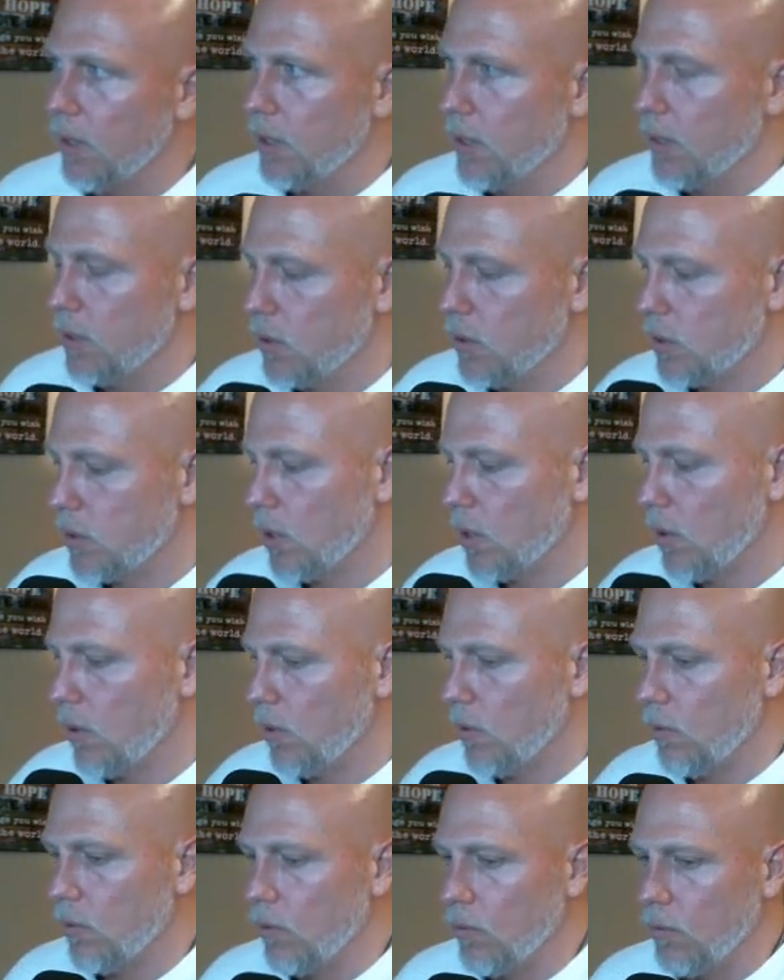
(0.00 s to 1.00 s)

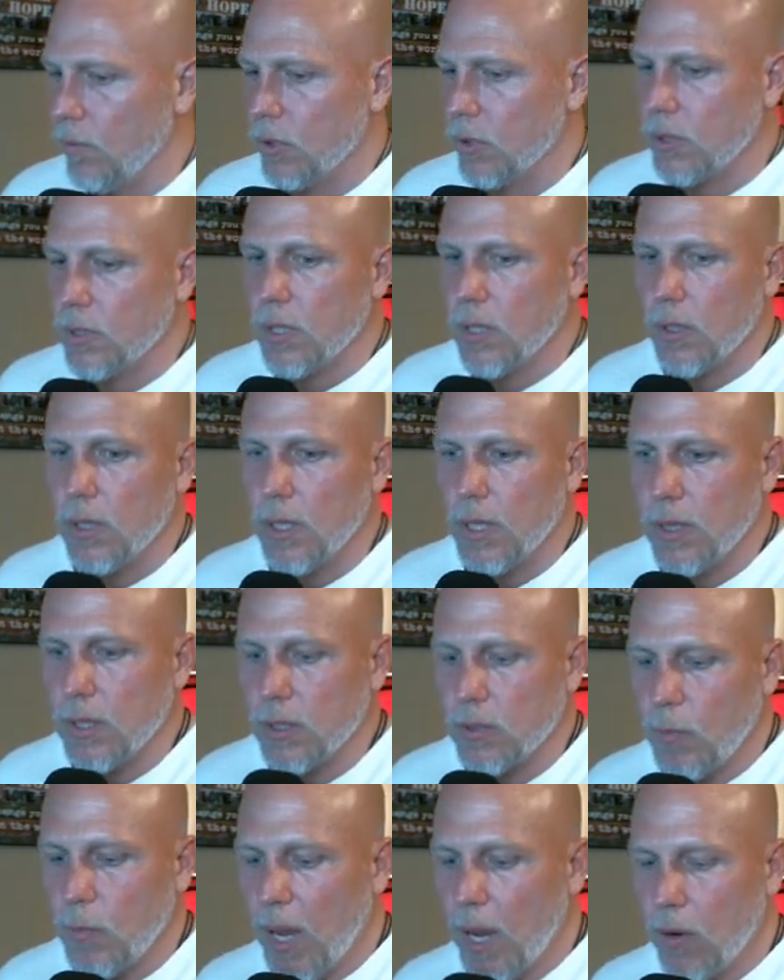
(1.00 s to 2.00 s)
So we're still in
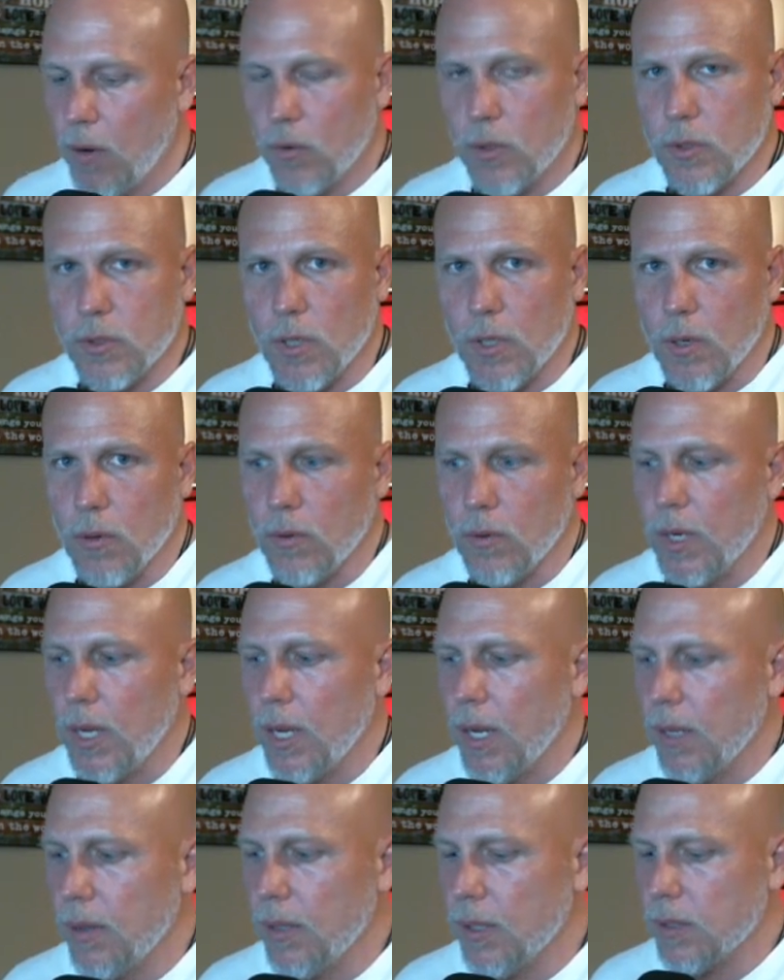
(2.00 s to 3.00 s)
this power zone,
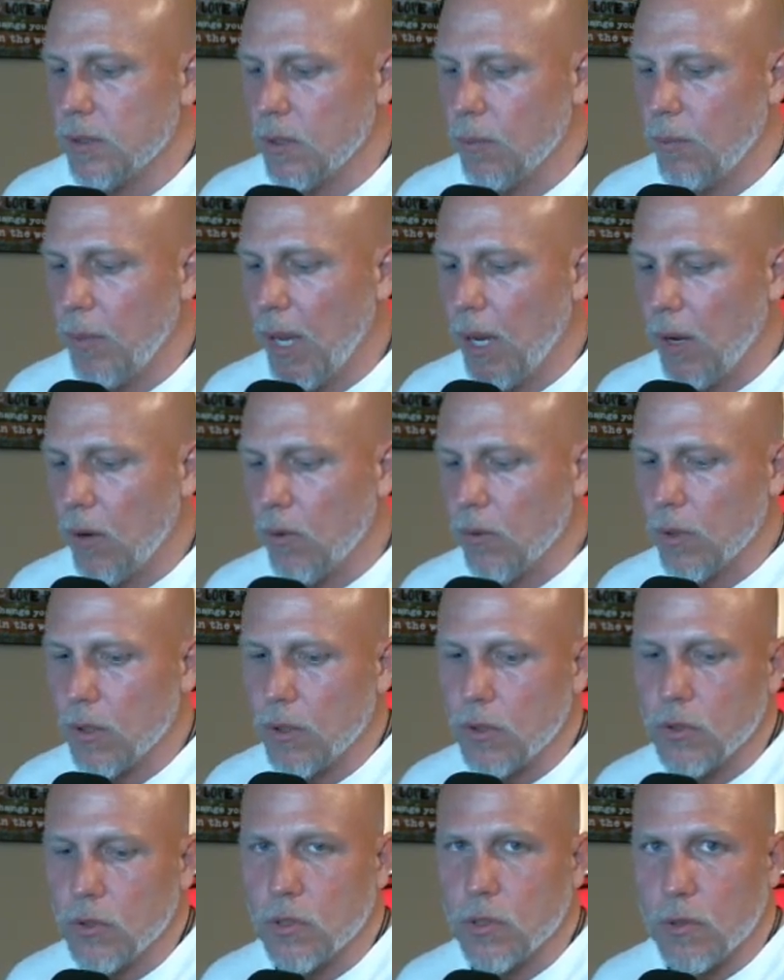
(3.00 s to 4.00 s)
and that's a
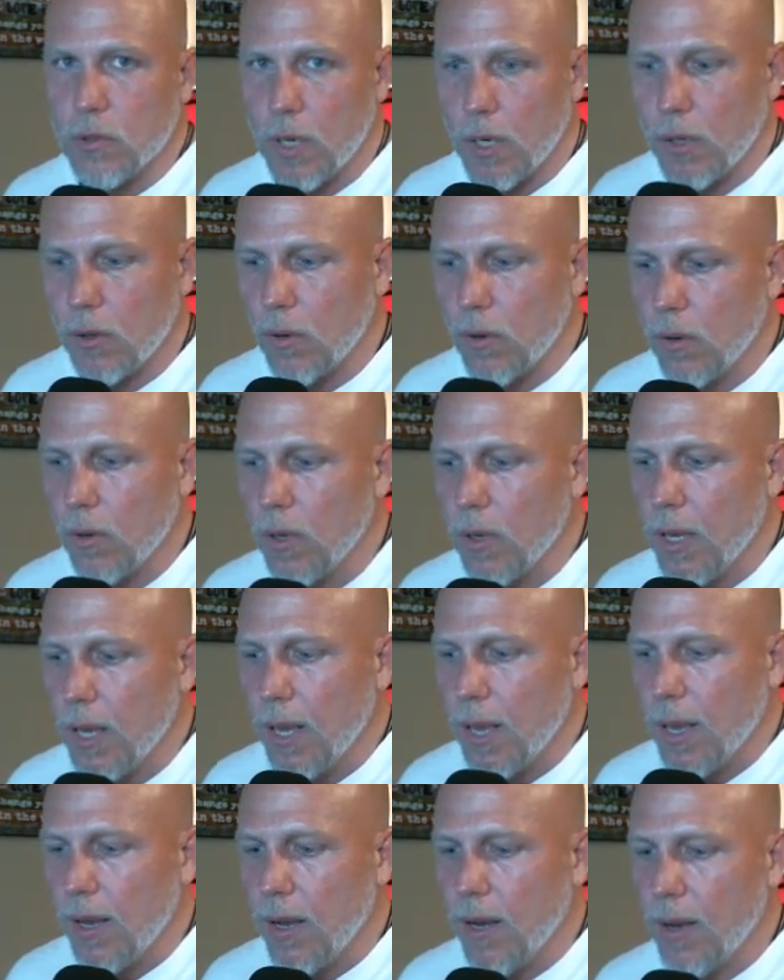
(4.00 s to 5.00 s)
power struggle.
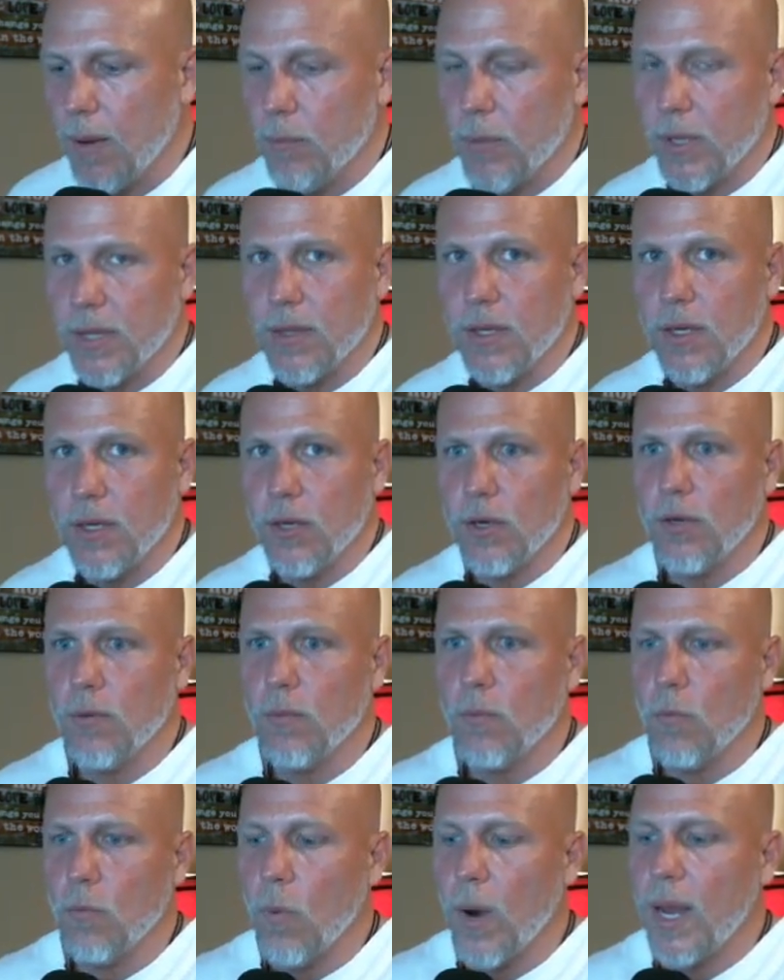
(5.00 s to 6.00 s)
But
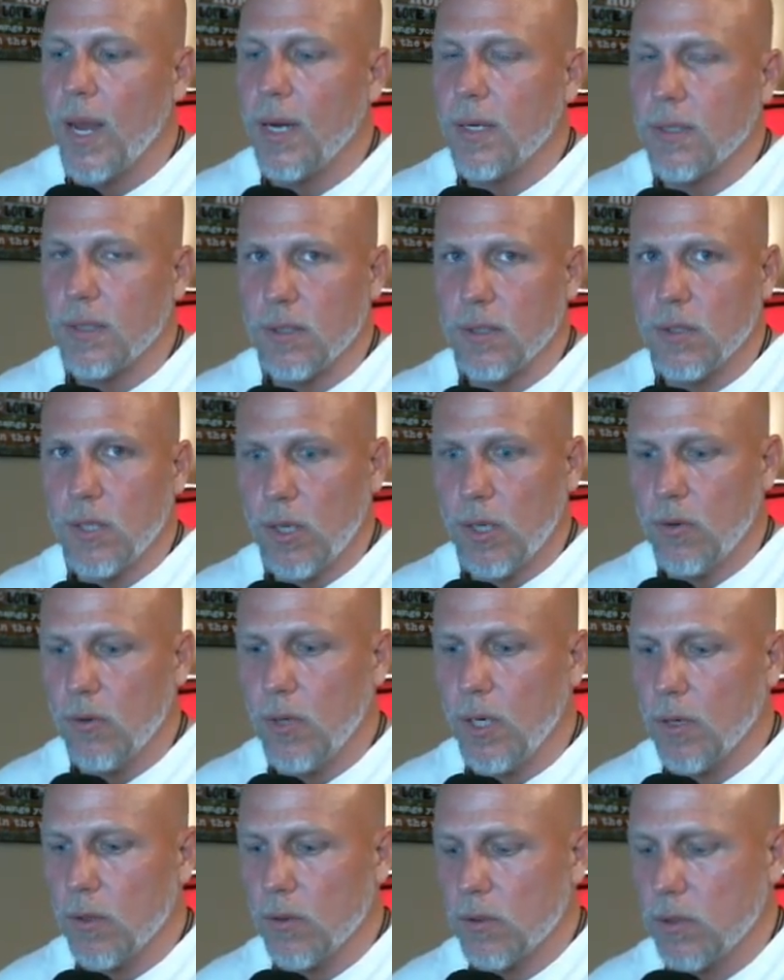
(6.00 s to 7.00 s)
wait until you
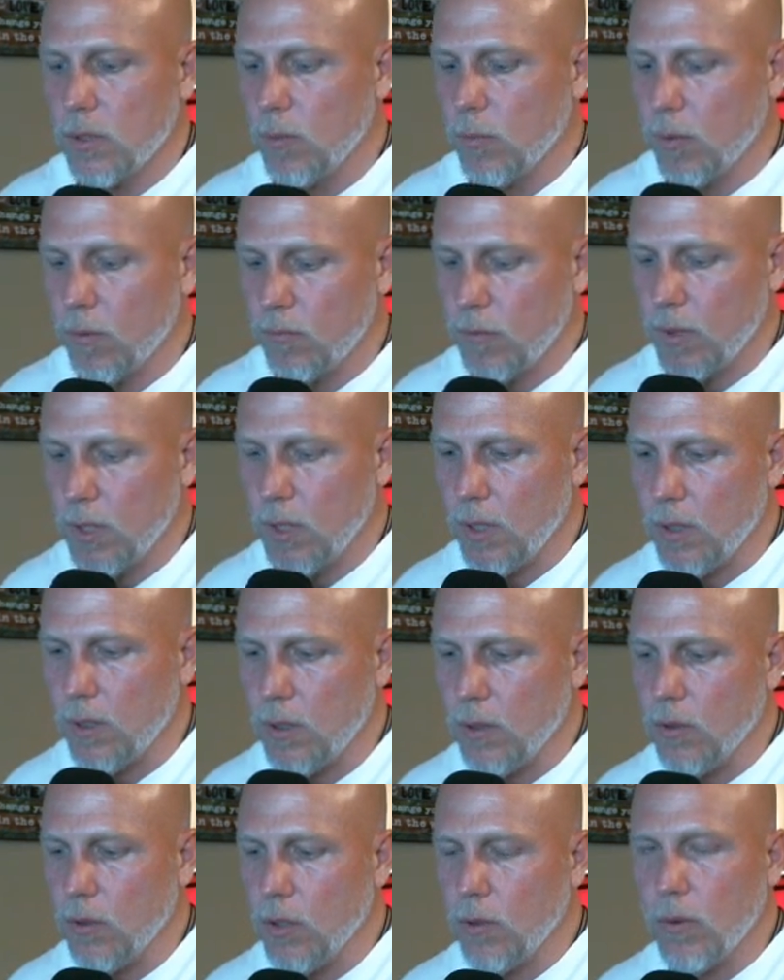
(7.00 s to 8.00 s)
hear some of the
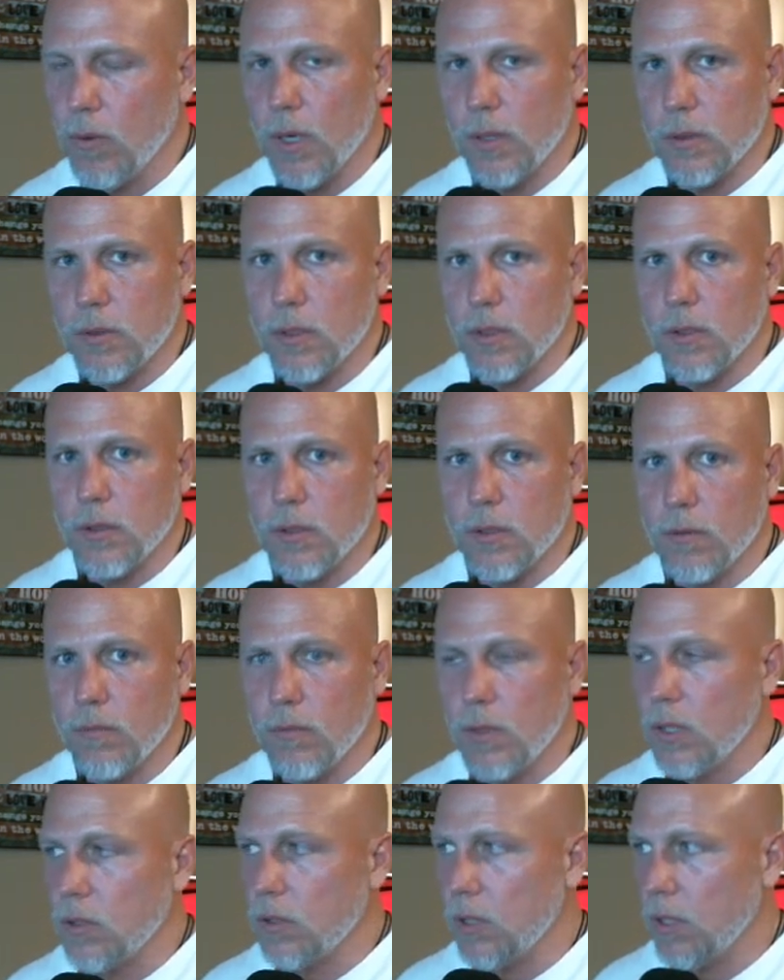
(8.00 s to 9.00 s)
nuances of
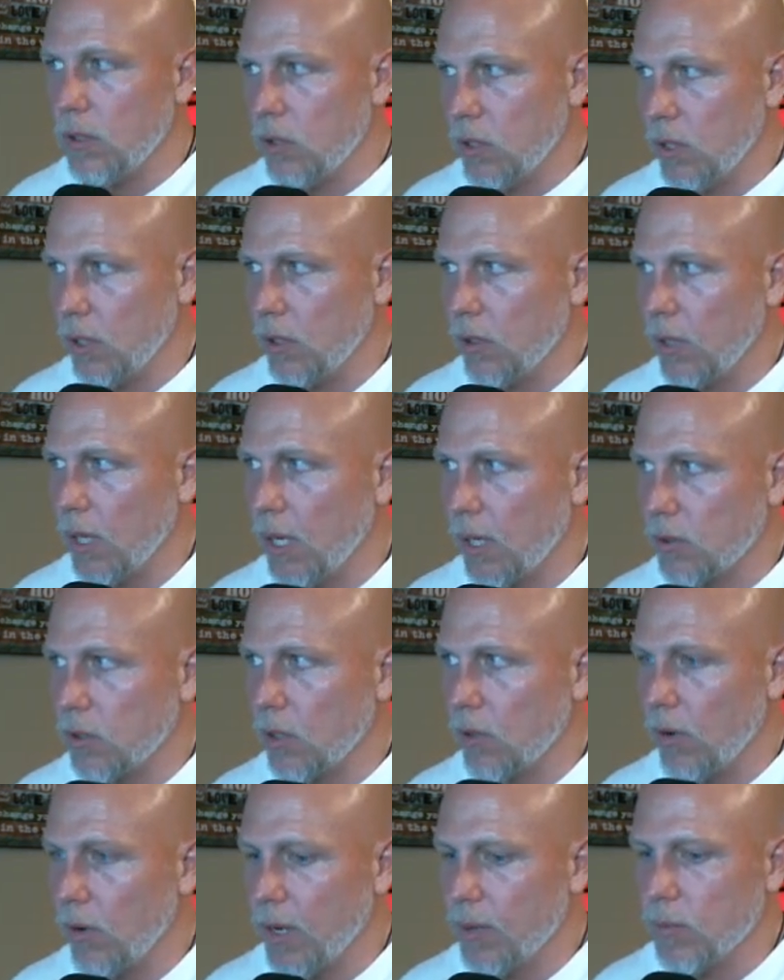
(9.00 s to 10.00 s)
these iChing
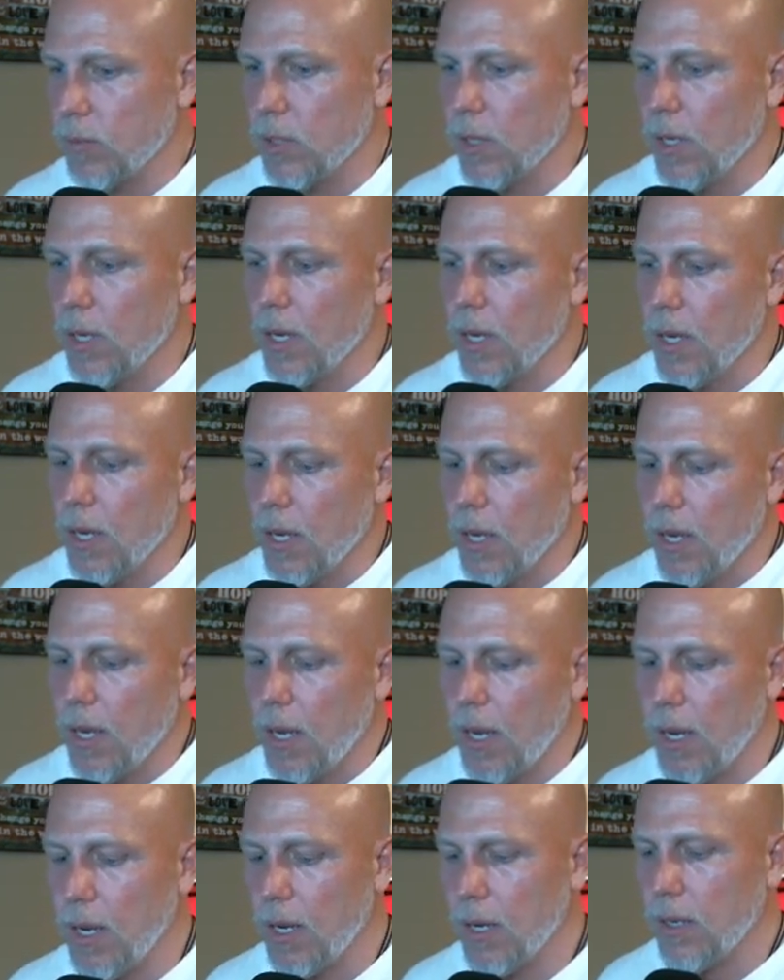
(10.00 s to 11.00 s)
hexagrams,
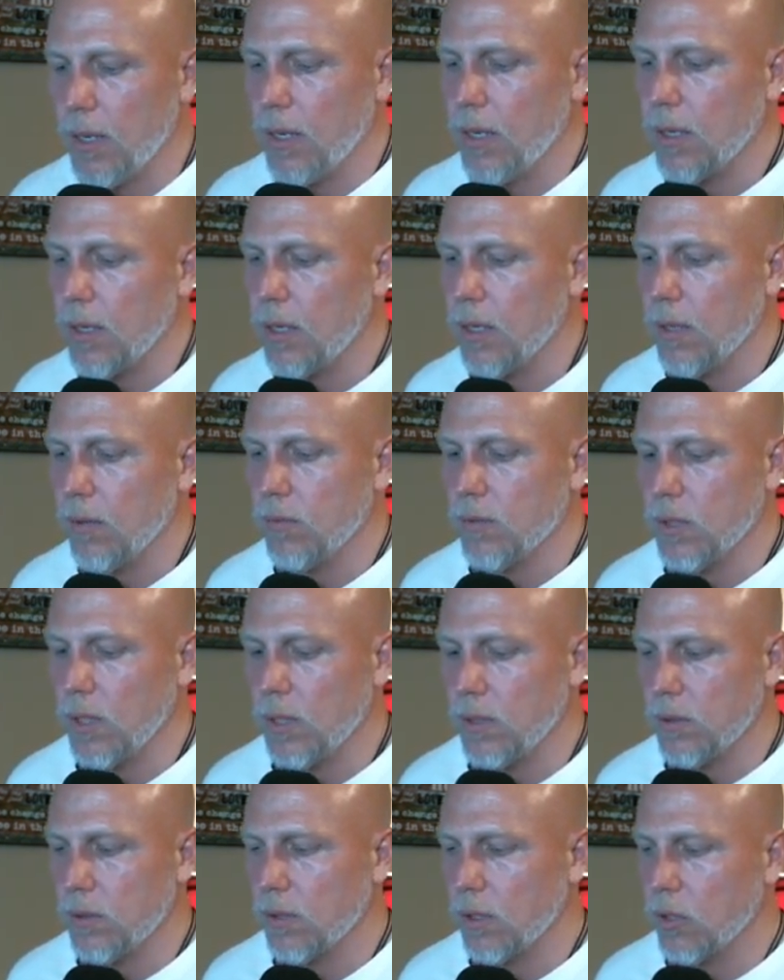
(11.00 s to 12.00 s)
and it gives
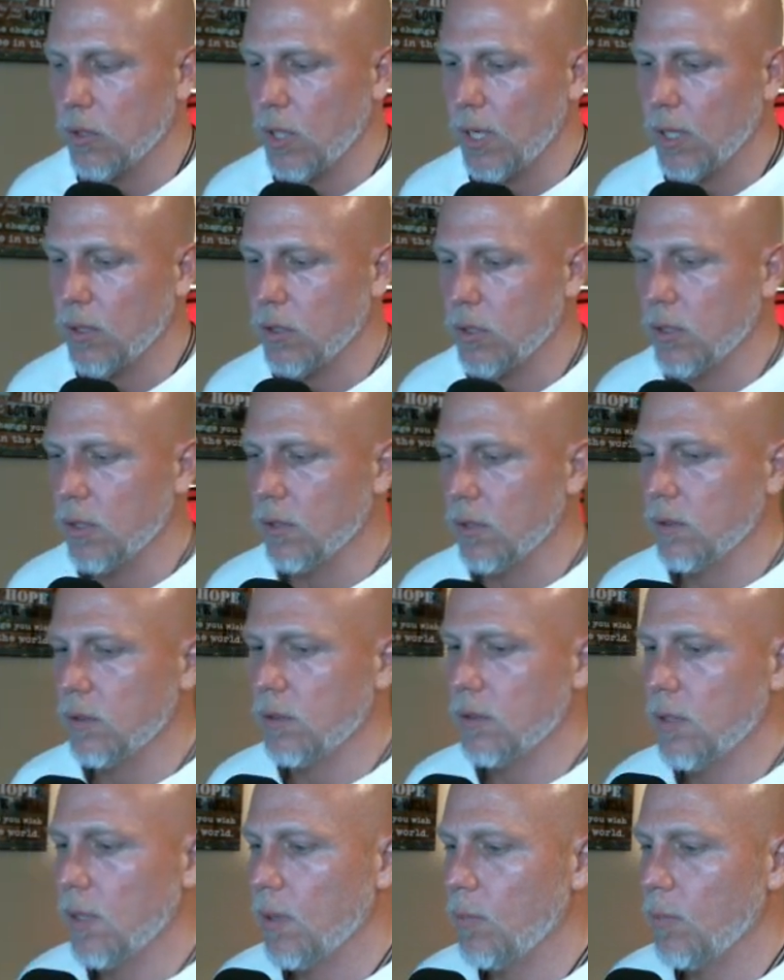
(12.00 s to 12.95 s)
us suggestions.